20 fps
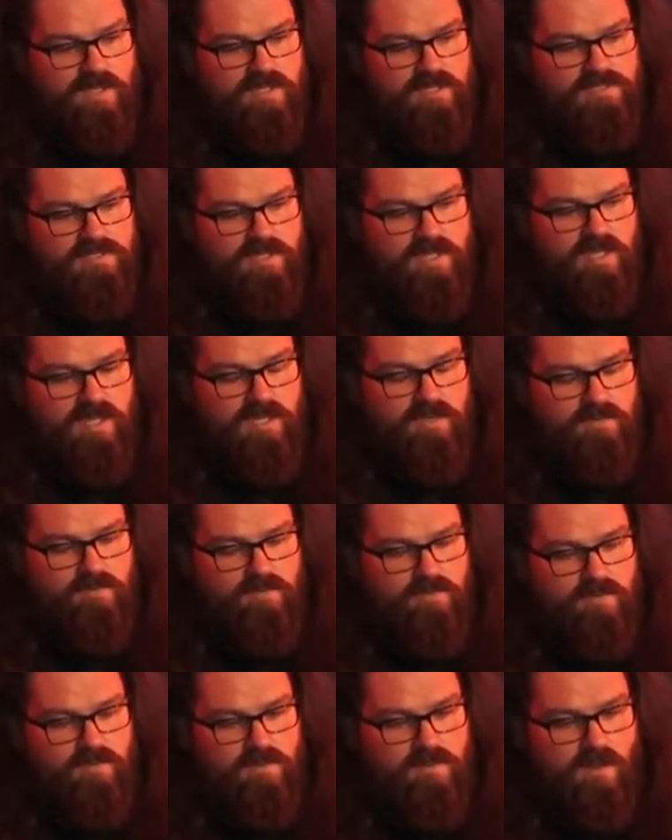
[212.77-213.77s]
is
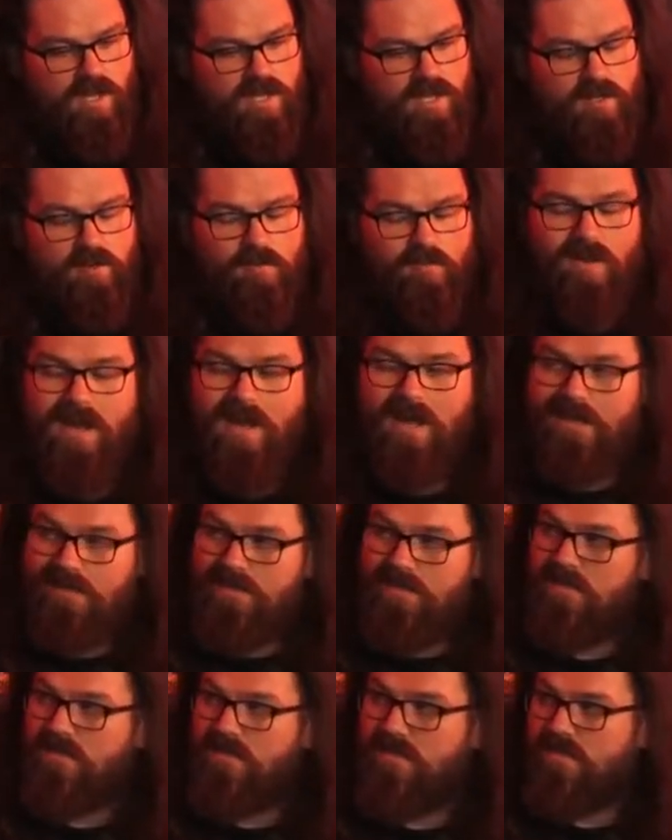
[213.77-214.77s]
a nightclub
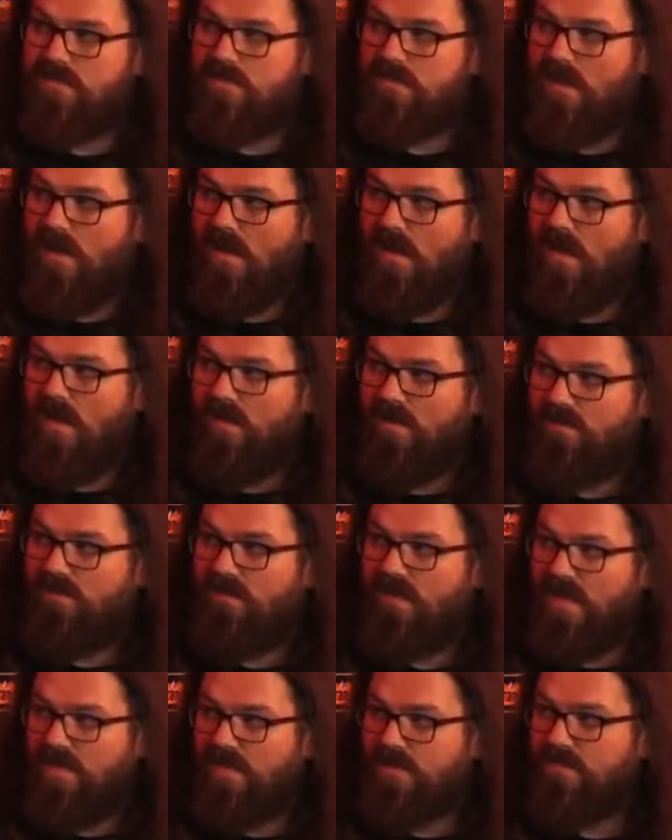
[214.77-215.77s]
and a live
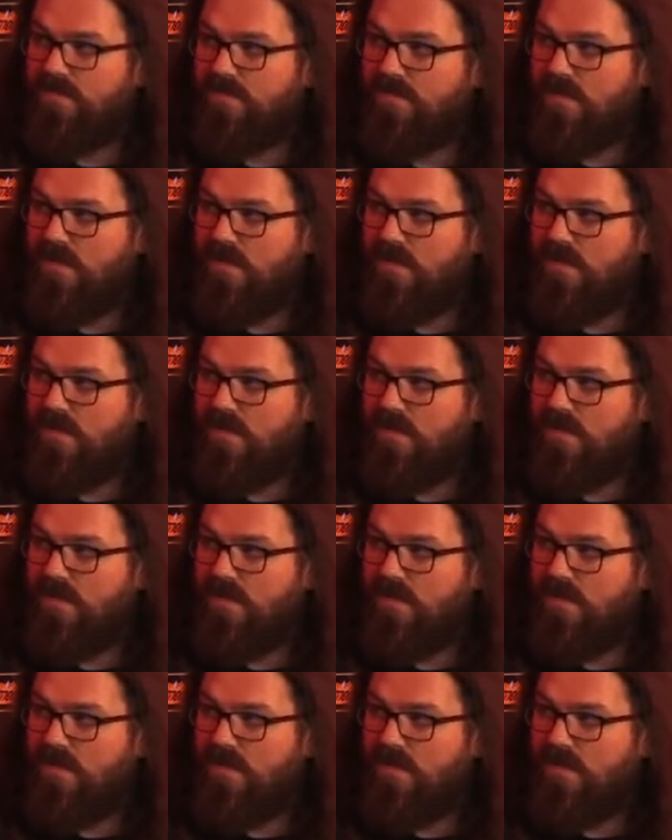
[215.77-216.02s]
venue.